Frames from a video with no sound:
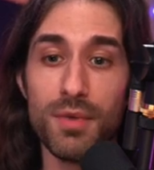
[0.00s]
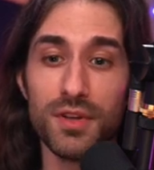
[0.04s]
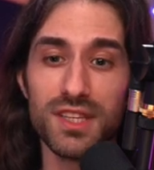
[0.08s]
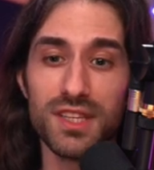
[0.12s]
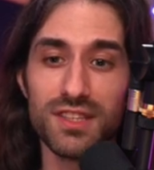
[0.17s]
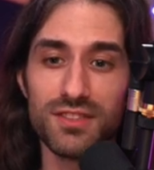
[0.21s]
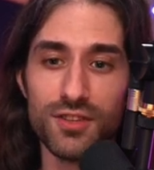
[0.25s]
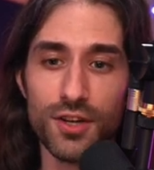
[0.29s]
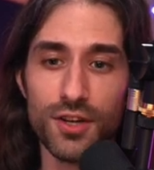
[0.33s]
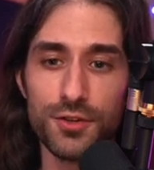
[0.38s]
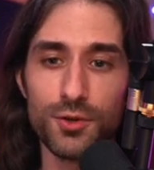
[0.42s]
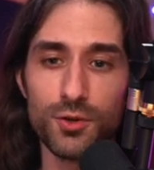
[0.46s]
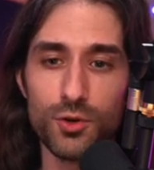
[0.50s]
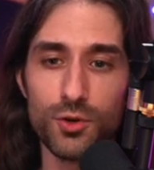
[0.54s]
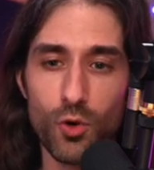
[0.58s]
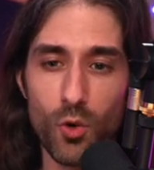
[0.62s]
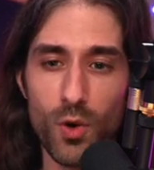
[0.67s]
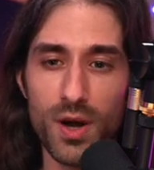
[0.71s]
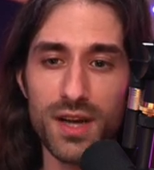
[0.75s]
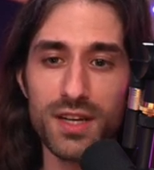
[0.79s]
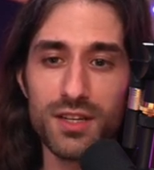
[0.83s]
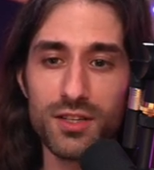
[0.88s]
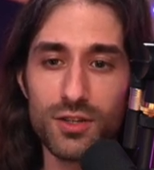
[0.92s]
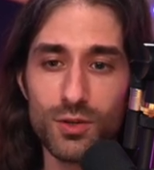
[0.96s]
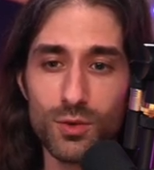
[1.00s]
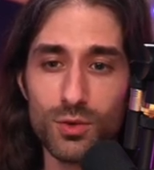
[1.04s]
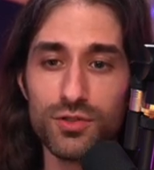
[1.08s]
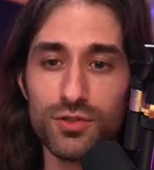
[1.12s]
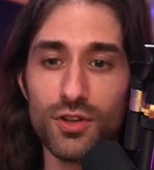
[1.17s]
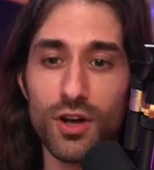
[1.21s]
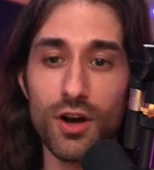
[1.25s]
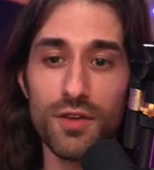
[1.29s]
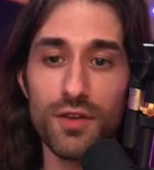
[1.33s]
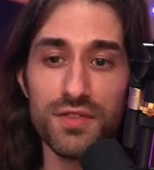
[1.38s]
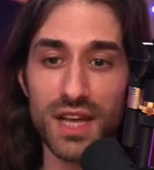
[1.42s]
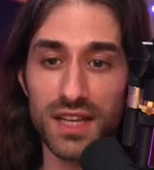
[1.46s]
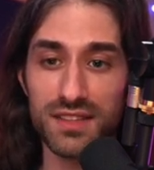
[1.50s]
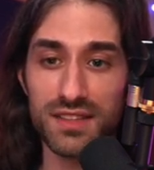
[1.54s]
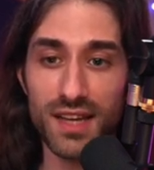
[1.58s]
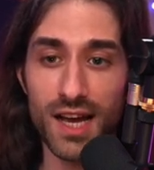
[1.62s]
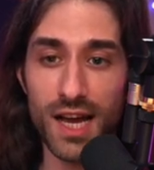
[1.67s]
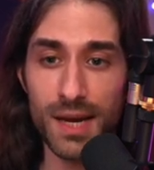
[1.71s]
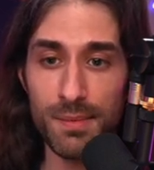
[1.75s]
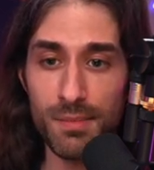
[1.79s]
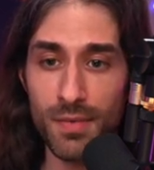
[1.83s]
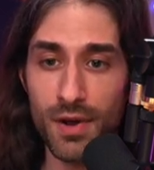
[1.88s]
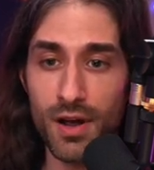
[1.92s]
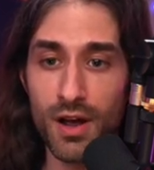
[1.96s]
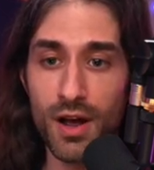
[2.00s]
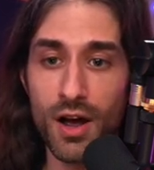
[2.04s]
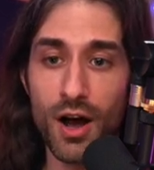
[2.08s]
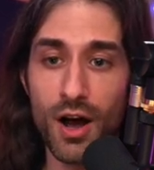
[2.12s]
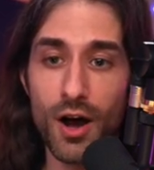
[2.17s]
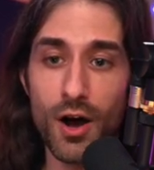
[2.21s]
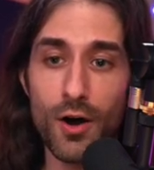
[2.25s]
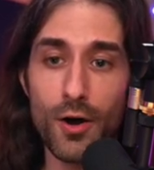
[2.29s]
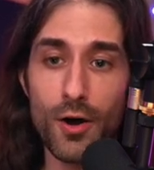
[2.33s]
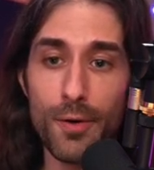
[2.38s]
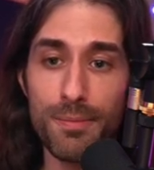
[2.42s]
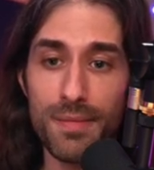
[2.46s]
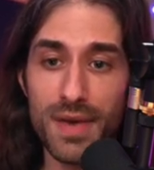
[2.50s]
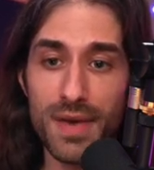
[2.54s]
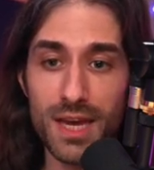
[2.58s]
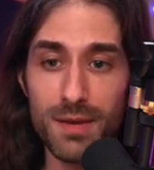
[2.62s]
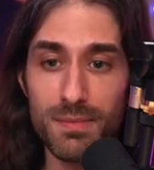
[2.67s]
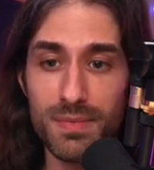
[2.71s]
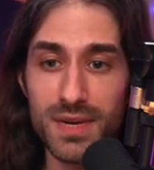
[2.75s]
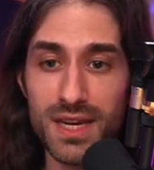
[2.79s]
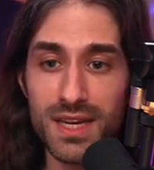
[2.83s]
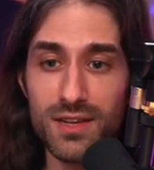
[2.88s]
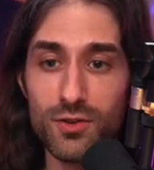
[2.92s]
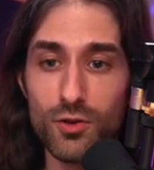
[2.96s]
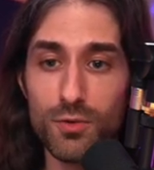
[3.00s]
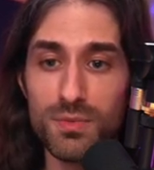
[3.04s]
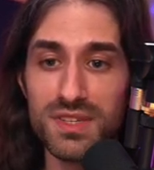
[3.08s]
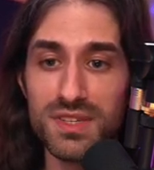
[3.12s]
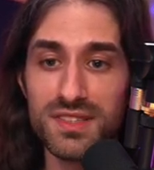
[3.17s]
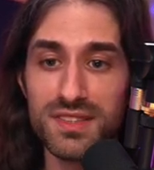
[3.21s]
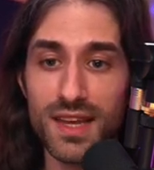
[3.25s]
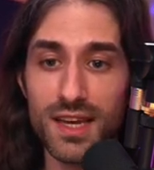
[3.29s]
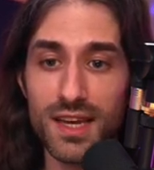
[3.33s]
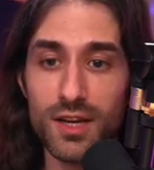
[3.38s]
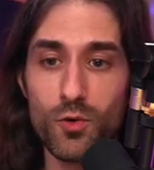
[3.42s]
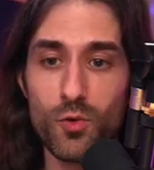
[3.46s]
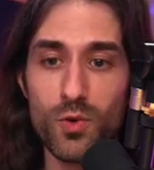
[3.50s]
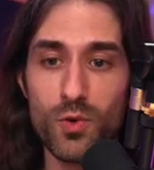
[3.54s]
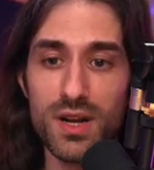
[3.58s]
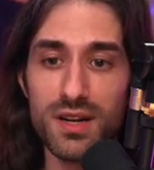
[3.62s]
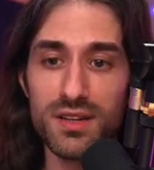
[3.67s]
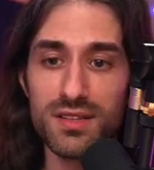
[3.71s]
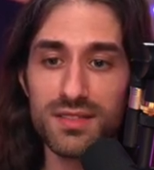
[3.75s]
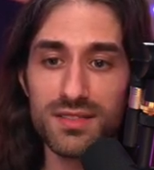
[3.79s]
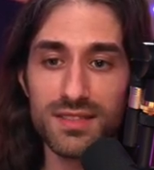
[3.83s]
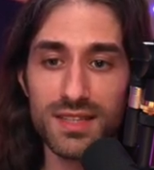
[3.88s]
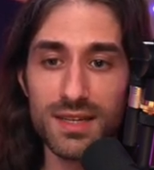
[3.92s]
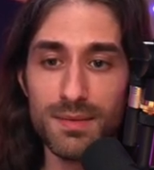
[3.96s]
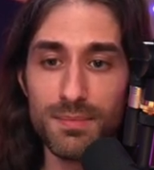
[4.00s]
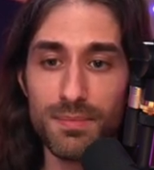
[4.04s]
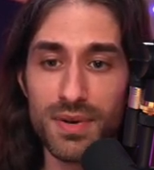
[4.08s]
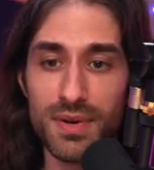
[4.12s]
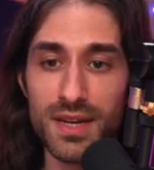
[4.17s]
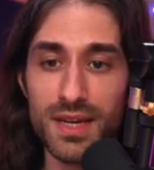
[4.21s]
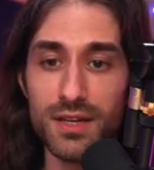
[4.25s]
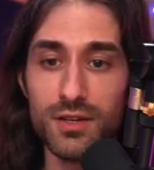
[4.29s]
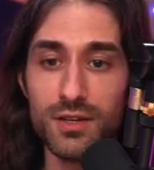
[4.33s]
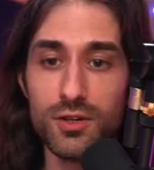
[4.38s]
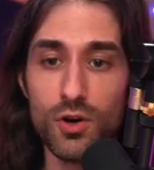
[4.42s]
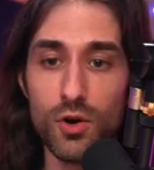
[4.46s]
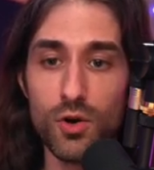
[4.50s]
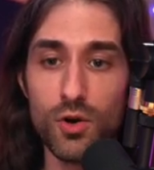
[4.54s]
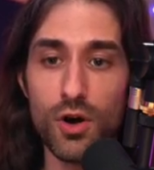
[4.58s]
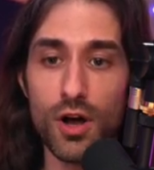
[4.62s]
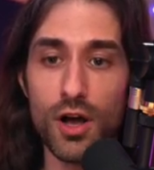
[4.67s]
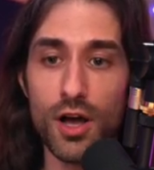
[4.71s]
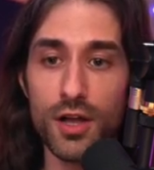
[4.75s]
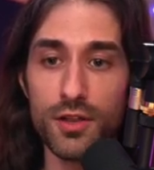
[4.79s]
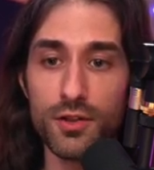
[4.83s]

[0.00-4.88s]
but it's not a great use of their time. Or maybe the mistake will simply go